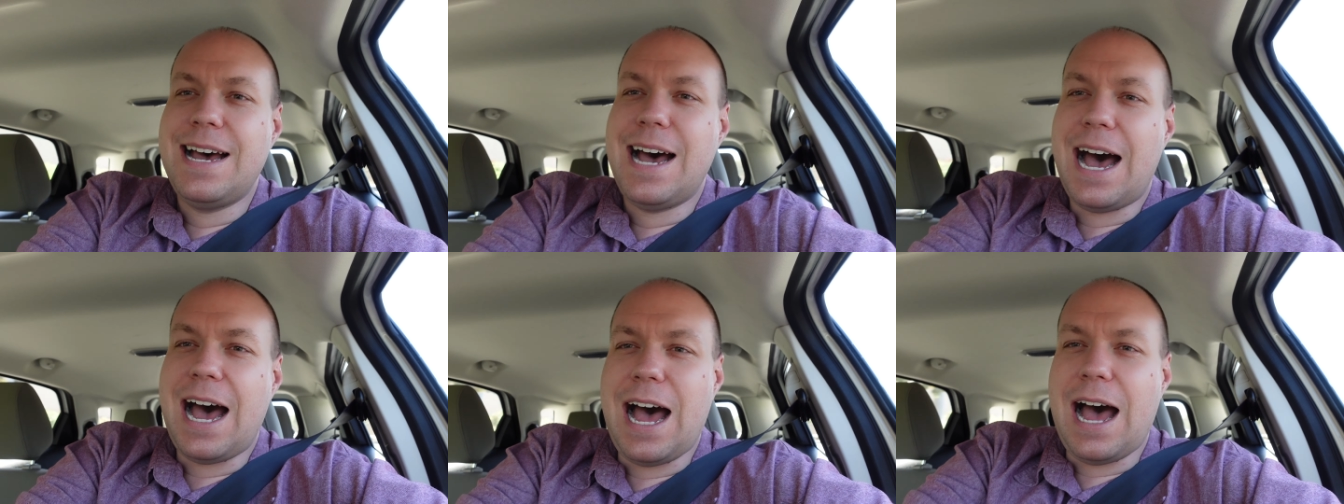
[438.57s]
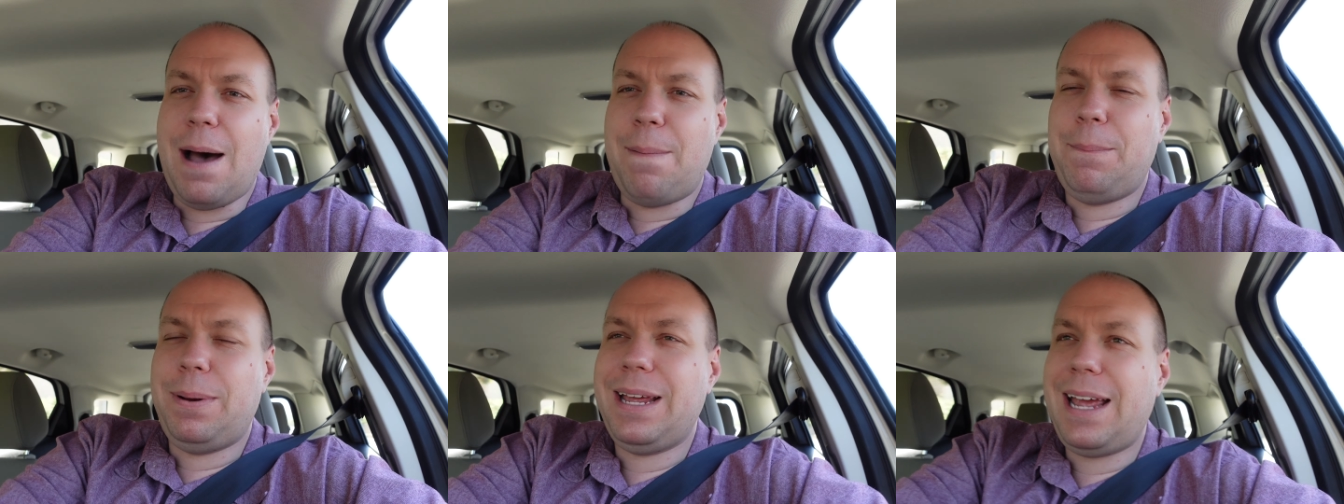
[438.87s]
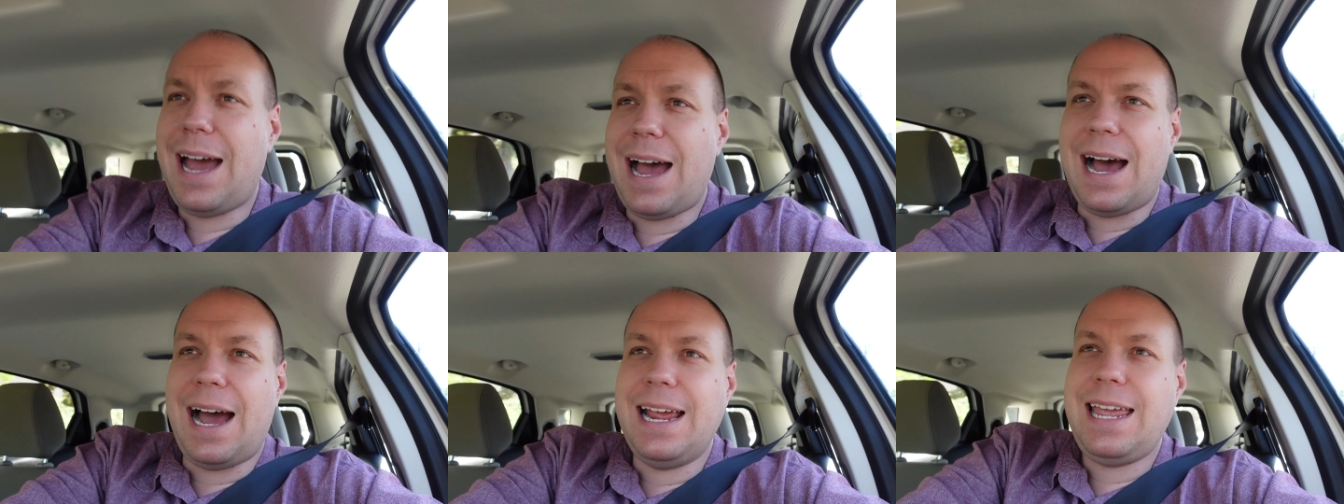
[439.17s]
Um, but
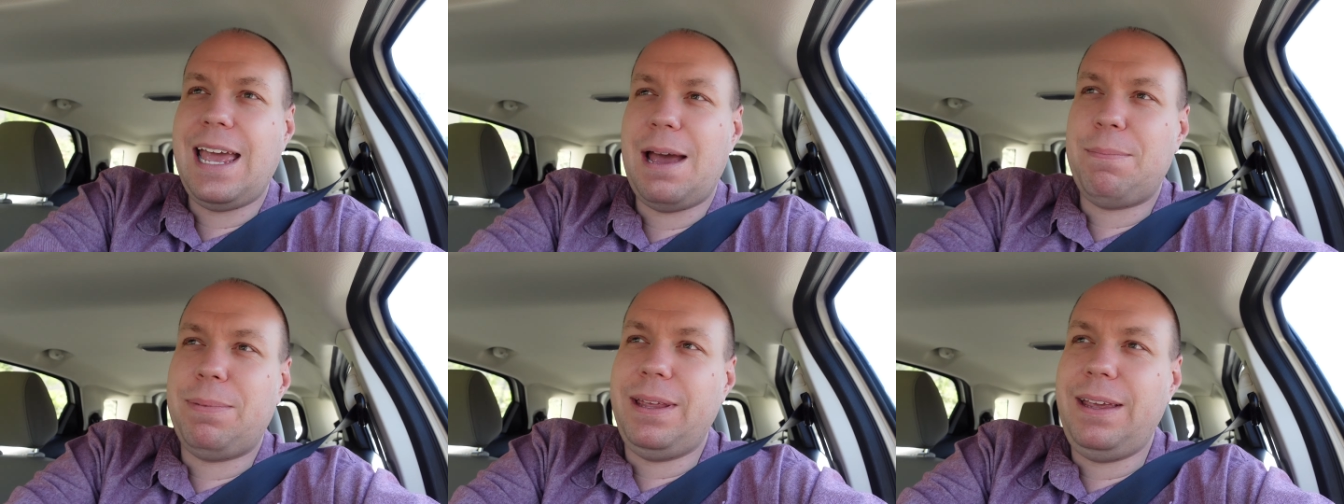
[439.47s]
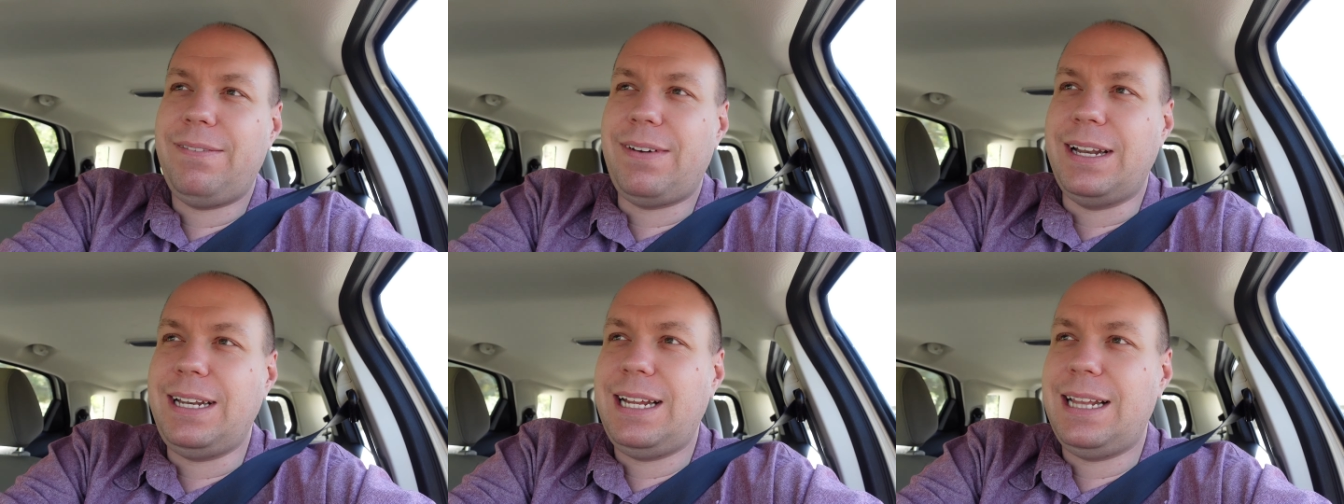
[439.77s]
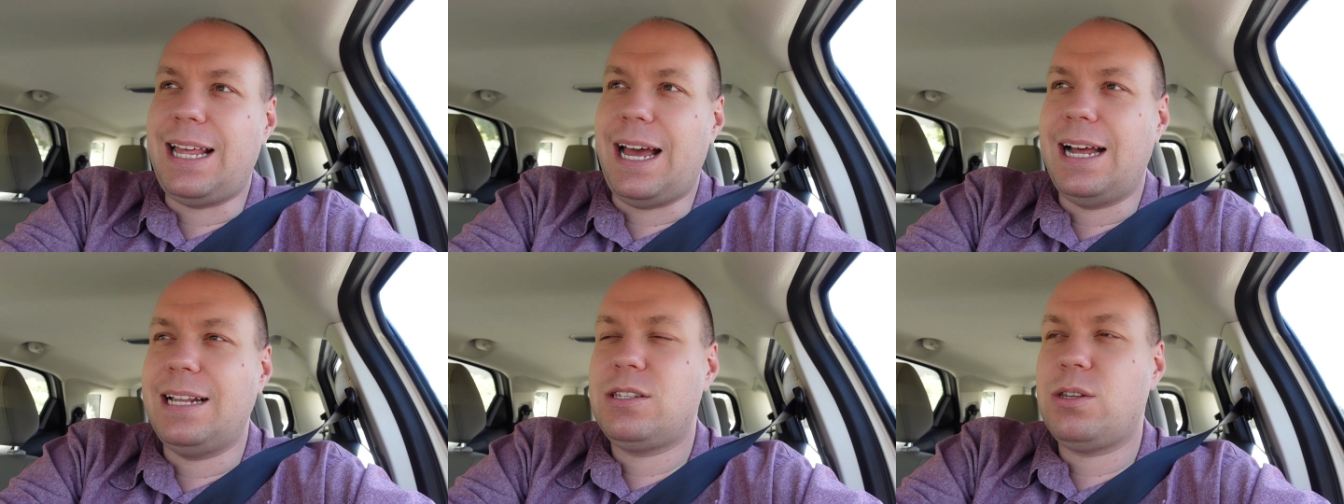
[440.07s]
yeah, I can't believe I
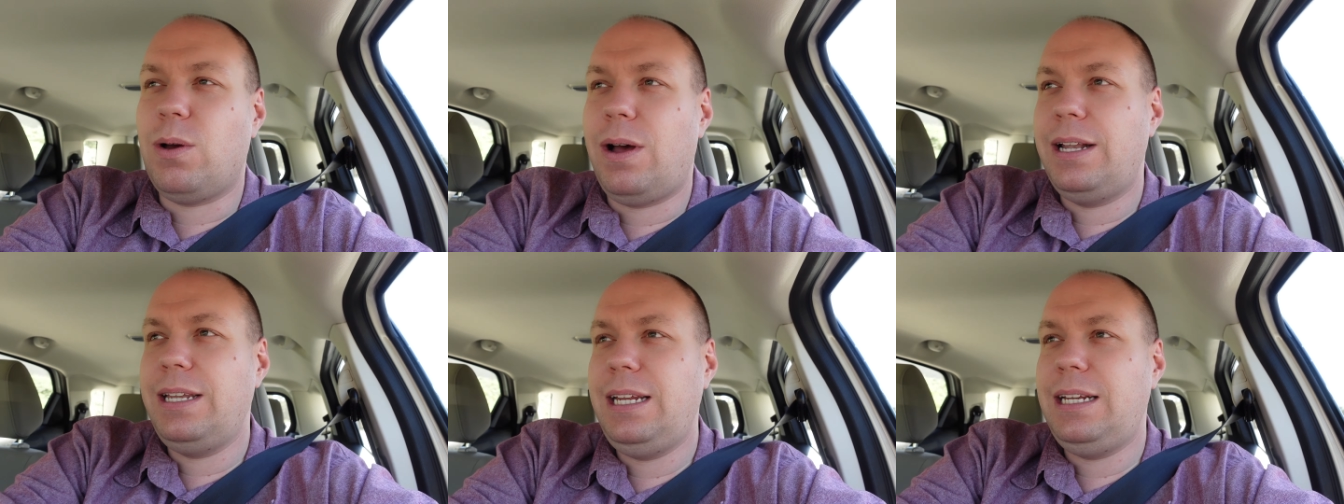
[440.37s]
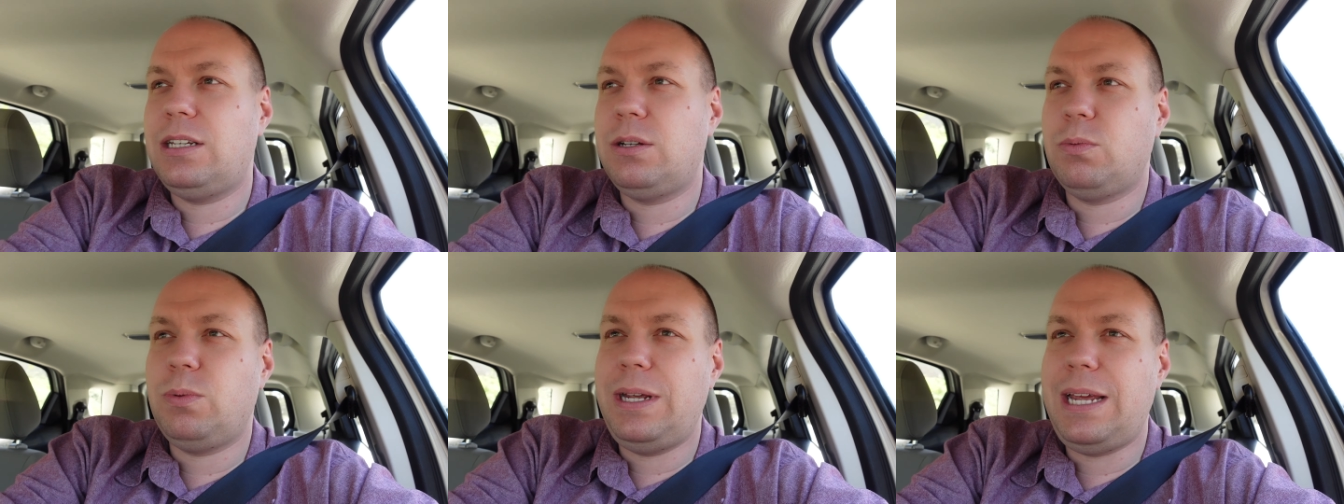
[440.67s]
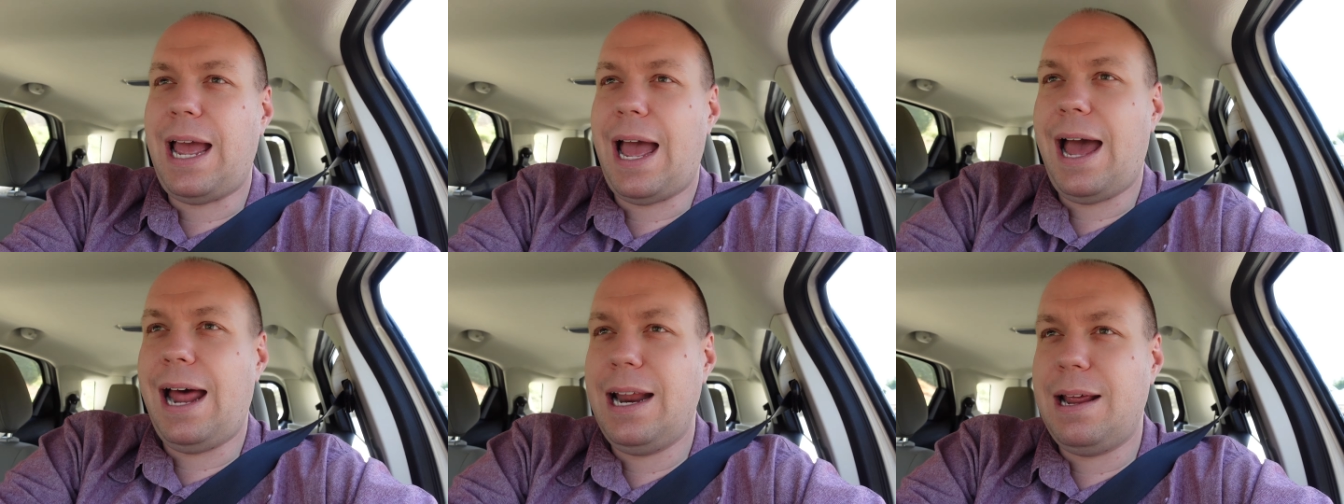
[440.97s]
did that. So I'll need to
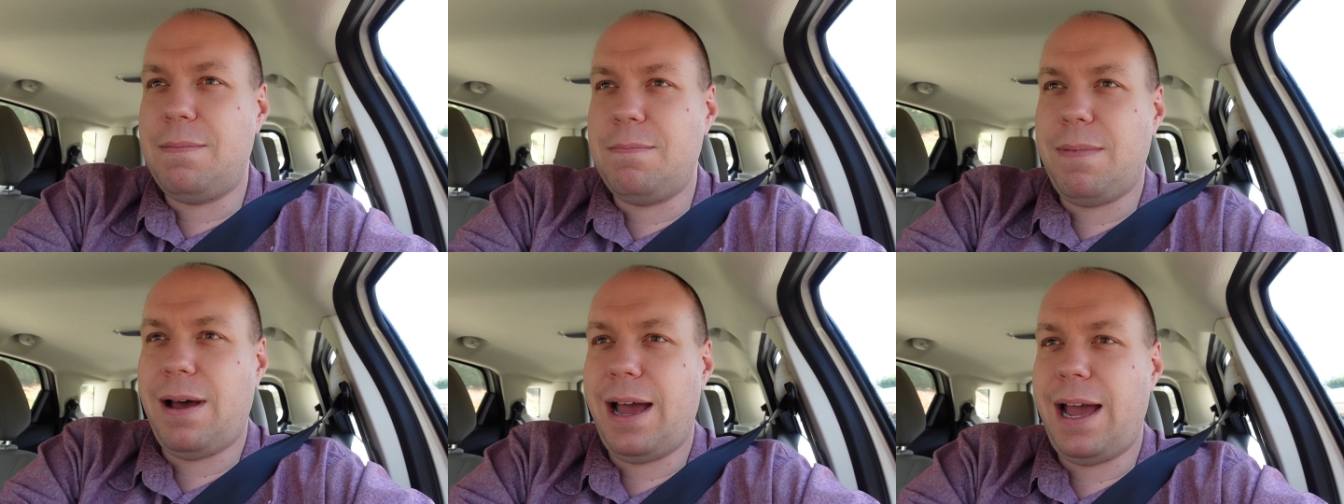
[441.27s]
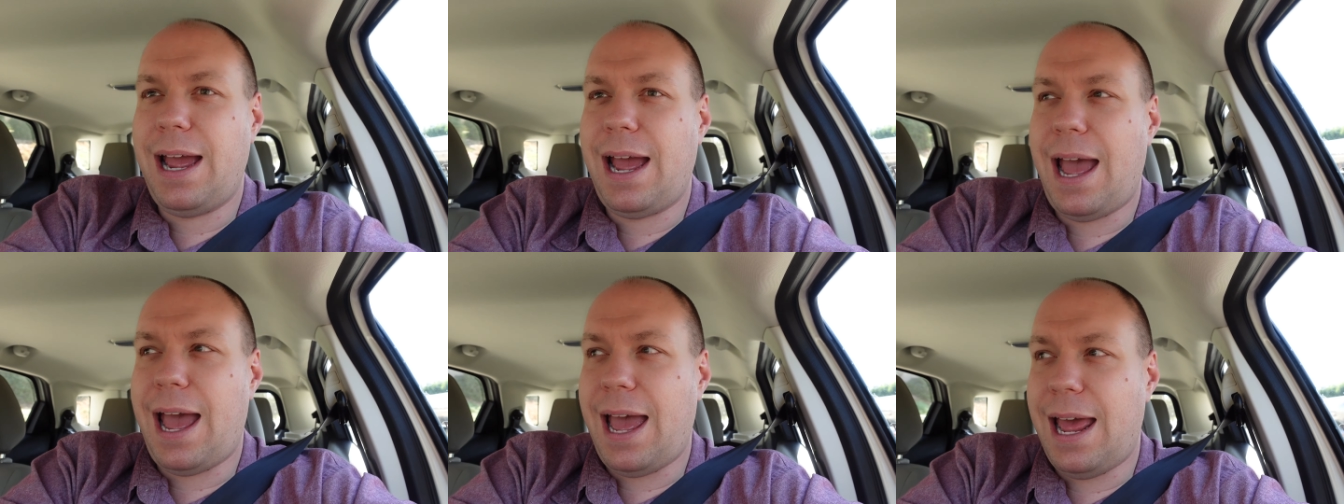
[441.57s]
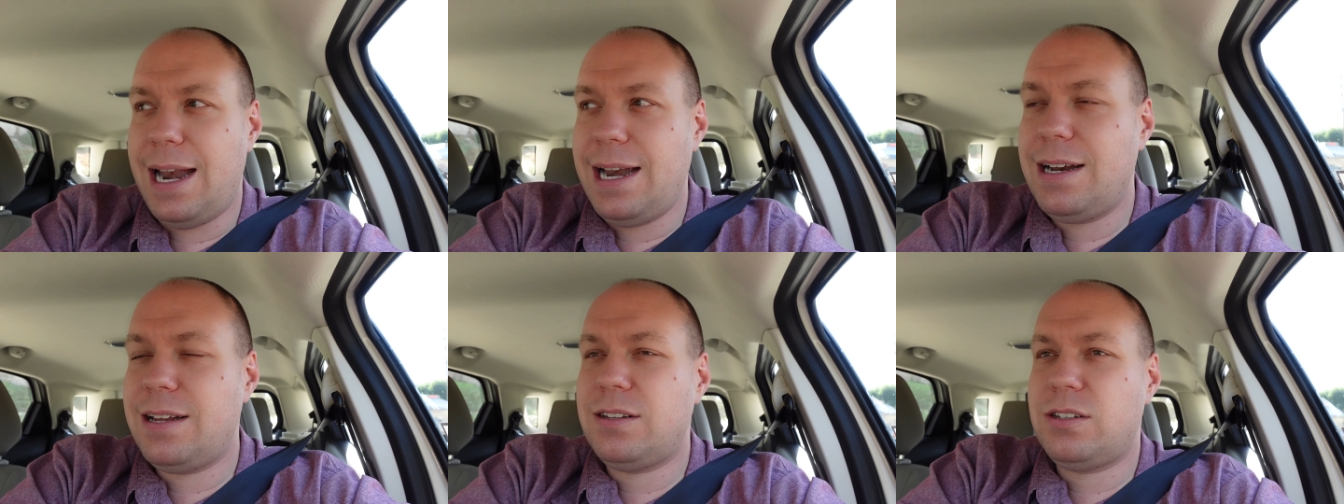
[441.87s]
re-edit my
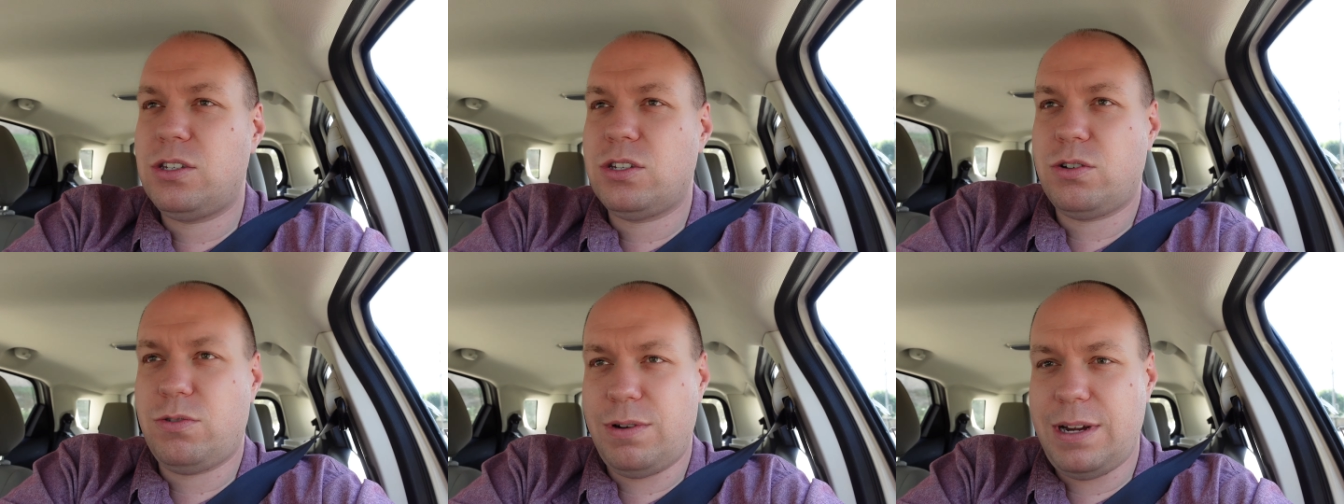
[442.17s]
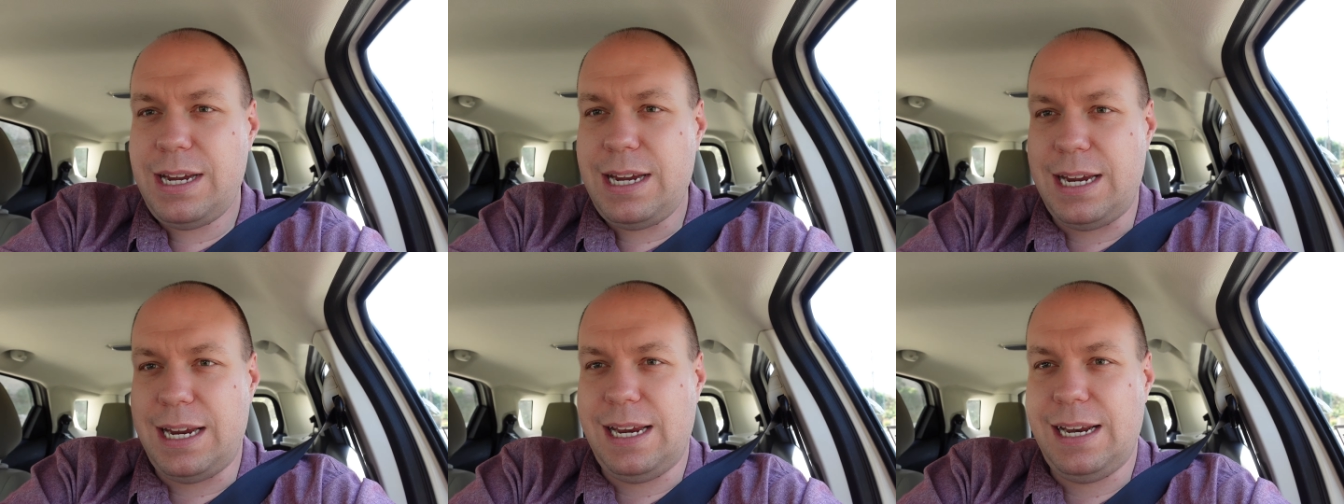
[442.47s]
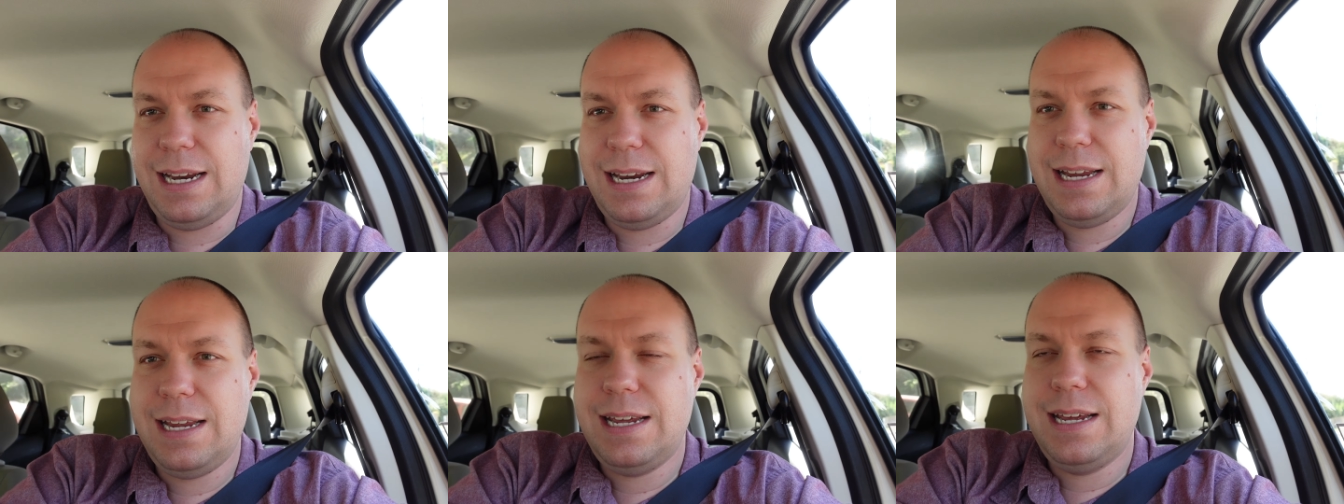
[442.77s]
end
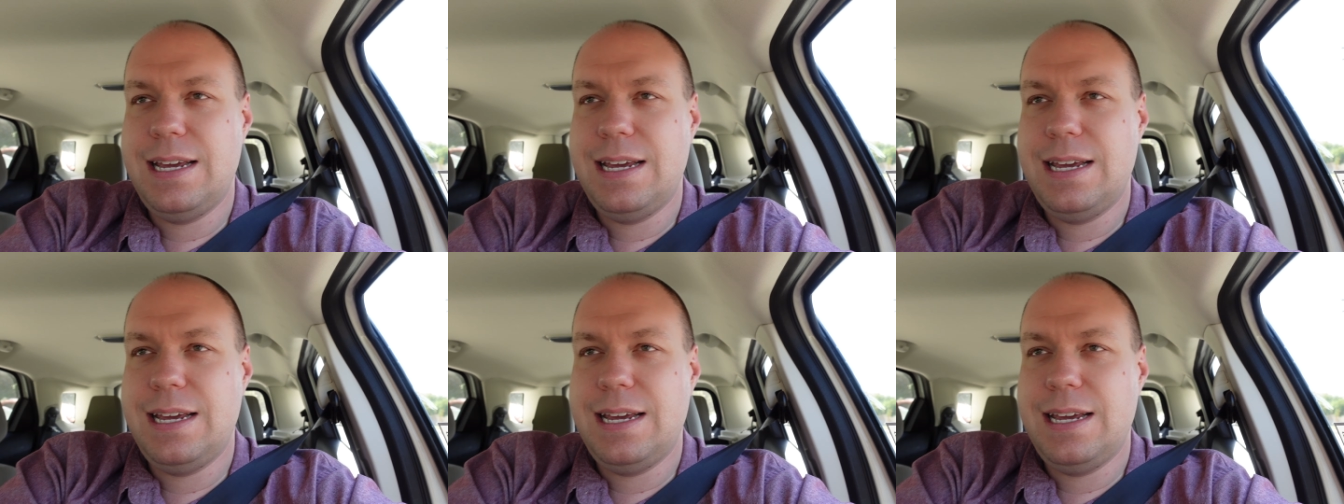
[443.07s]
screen